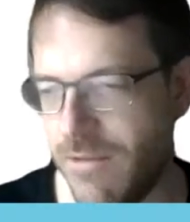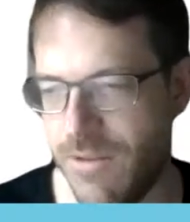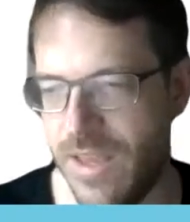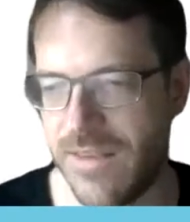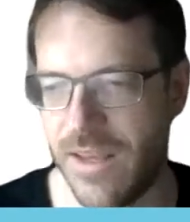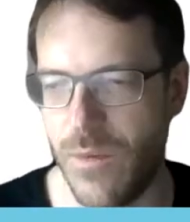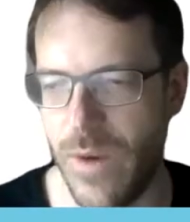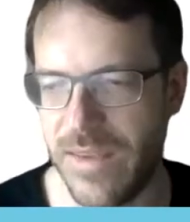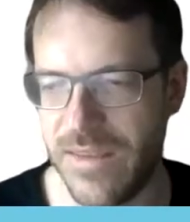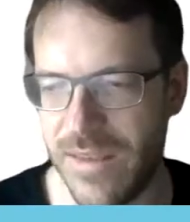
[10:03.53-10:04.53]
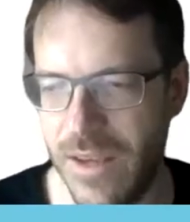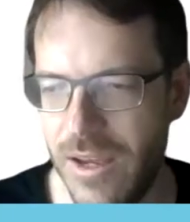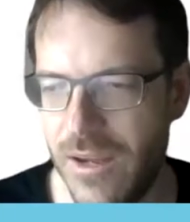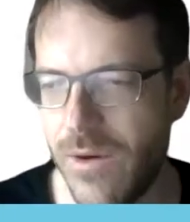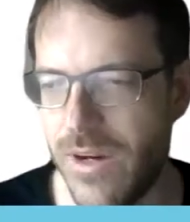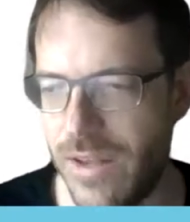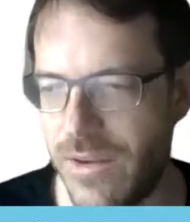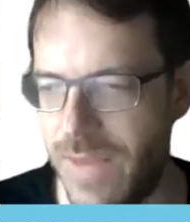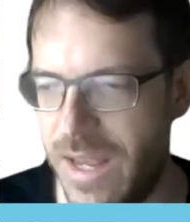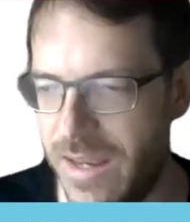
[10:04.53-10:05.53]
through things like quests or in
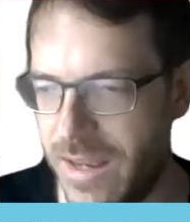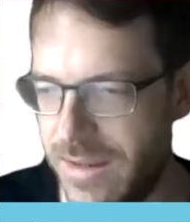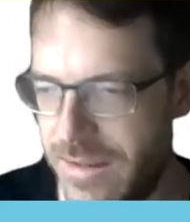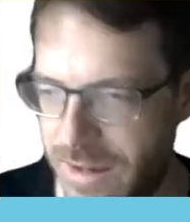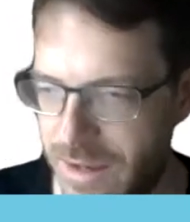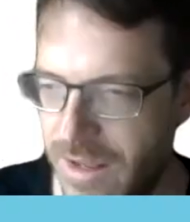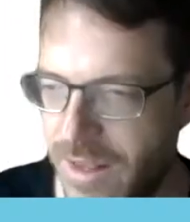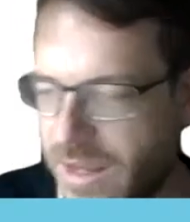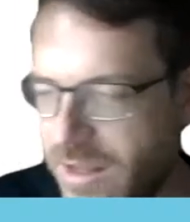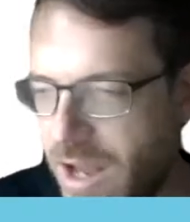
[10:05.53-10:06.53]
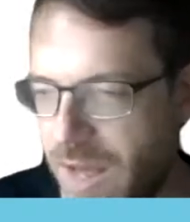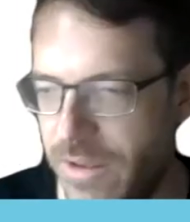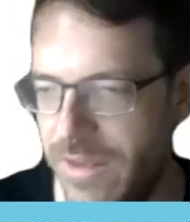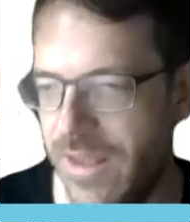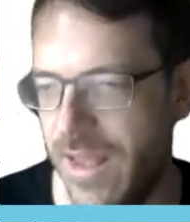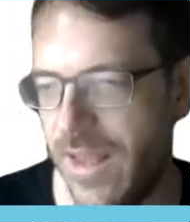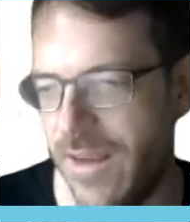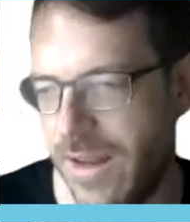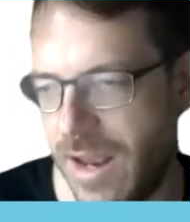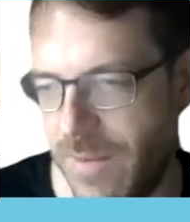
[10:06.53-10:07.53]
other media like novels
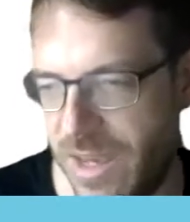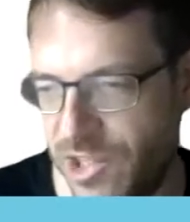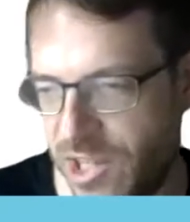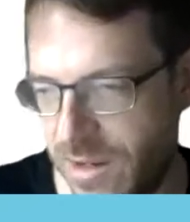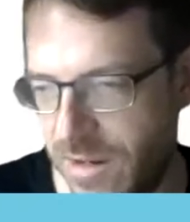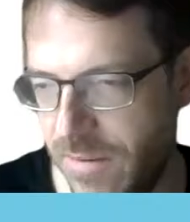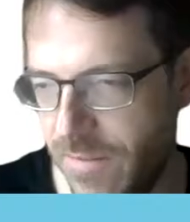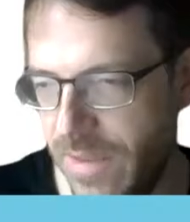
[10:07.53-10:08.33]
and animation.